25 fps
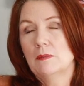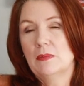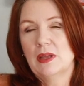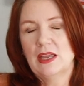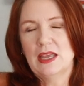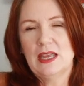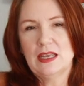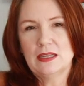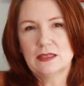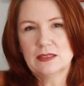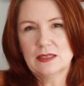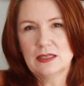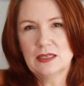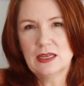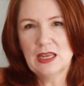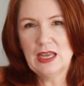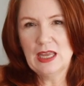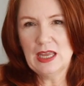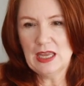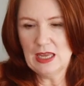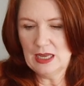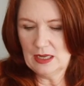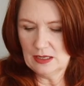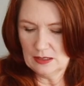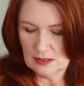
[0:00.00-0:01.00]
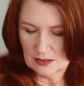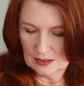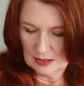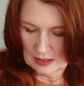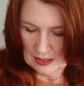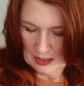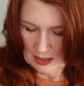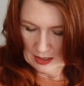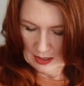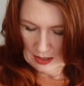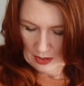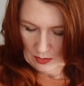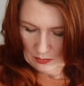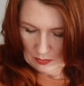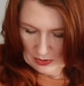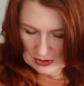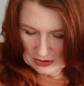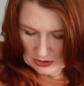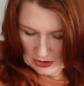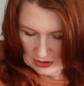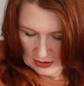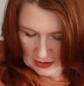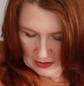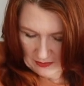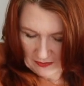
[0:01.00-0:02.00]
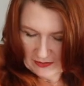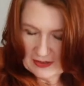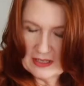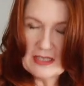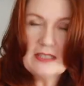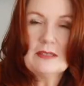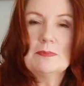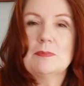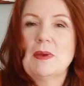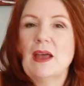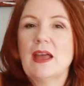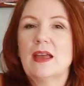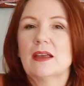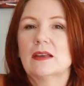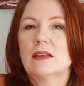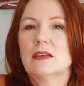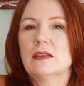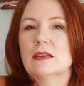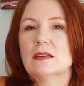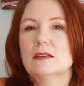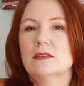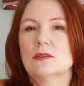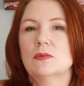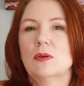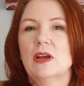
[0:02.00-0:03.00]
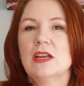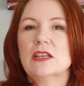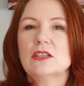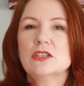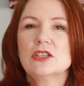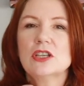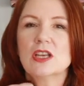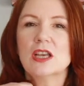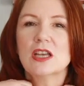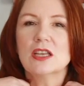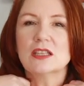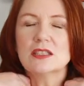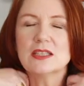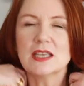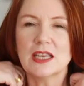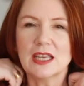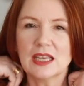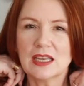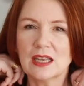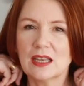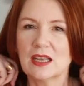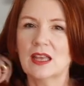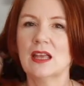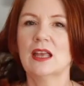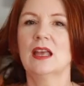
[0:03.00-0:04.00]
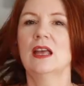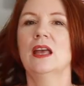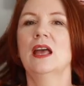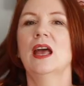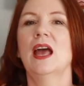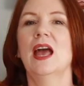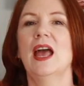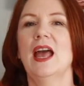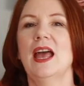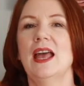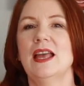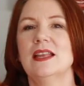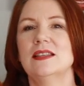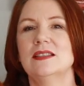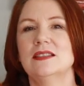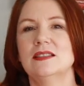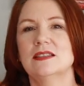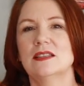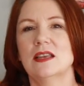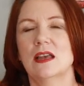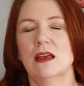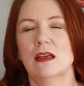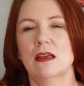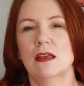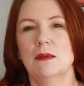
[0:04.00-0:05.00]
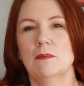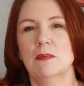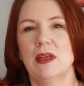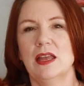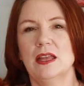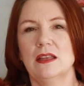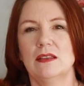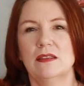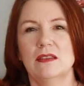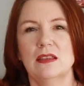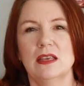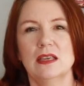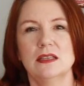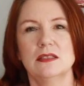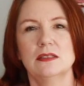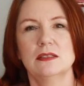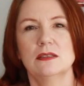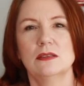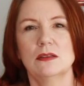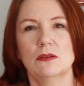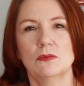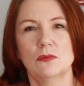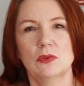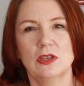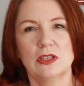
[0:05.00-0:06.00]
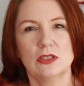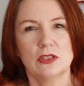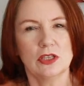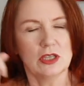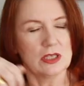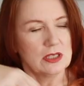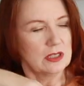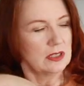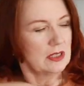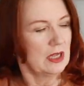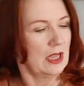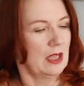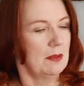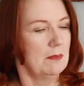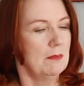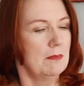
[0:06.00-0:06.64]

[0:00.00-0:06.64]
Higgs and Higgs, which is a fleece back sweatshirting, and I made this, which is a